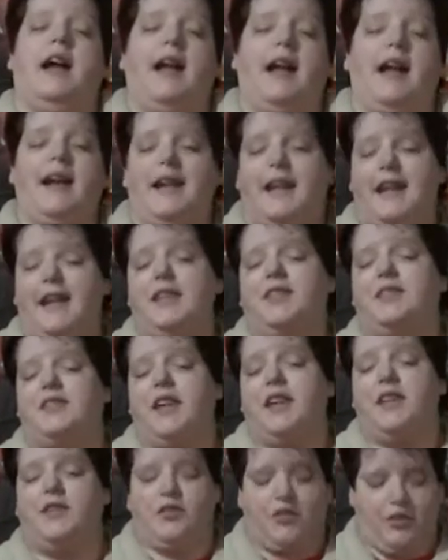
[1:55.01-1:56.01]
And he's
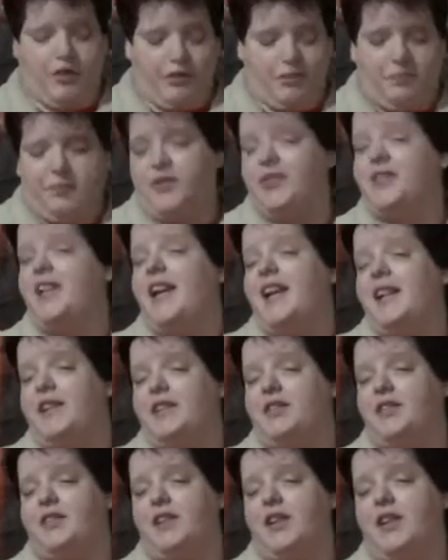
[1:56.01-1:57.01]
sent to protect
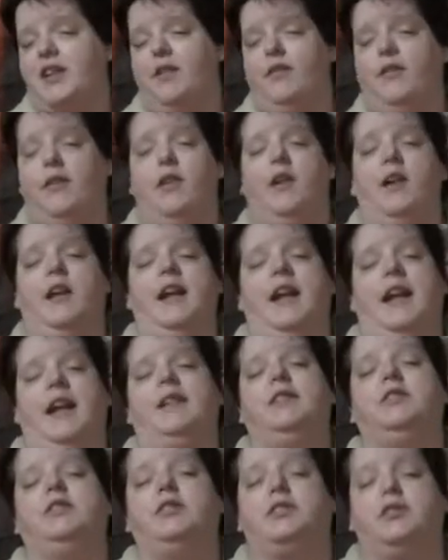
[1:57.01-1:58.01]
Sarah
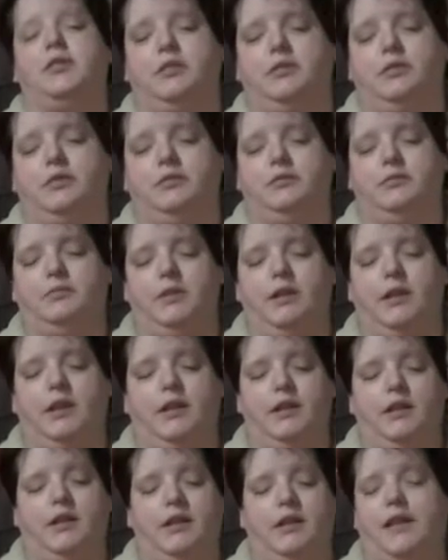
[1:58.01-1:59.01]
and to
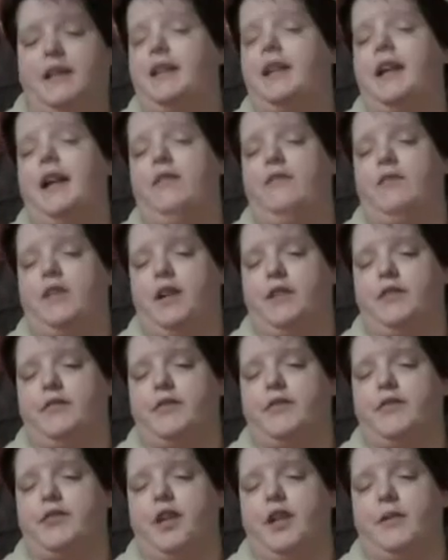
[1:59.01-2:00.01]
get rid of
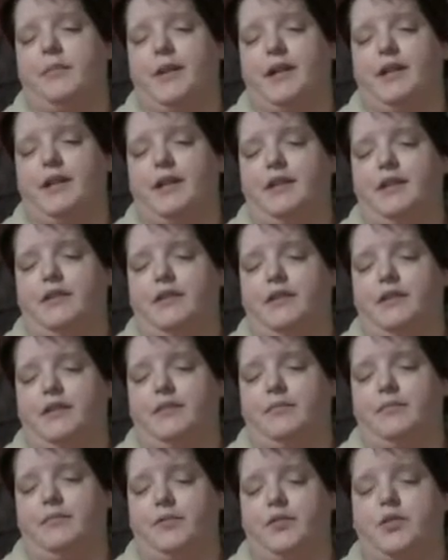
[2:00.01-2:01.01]
the Terminator
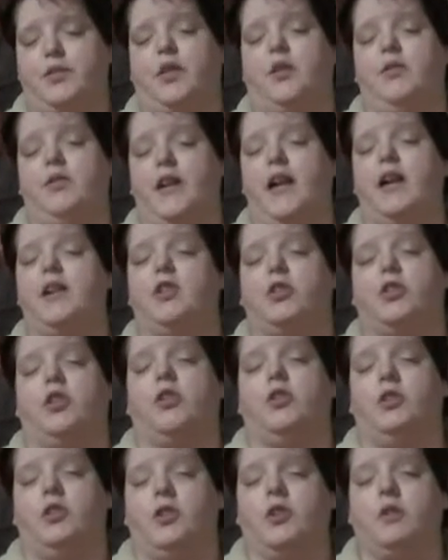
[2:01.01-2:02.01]
so that
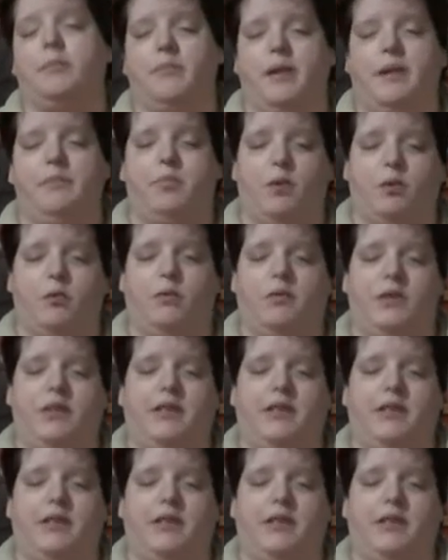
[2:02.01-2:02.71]
John can be born,